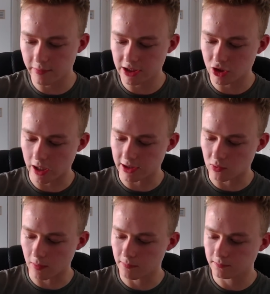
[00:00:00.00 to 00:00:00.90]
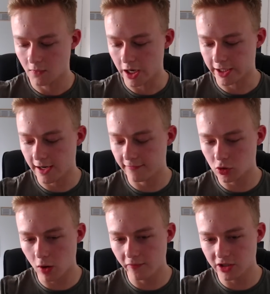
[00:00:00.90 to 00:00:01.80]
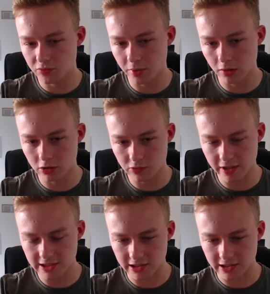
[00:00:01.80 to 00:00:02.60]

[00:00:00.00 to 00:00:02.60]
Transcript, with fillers: Let me try this one. All right, can I have a twelve inch boneless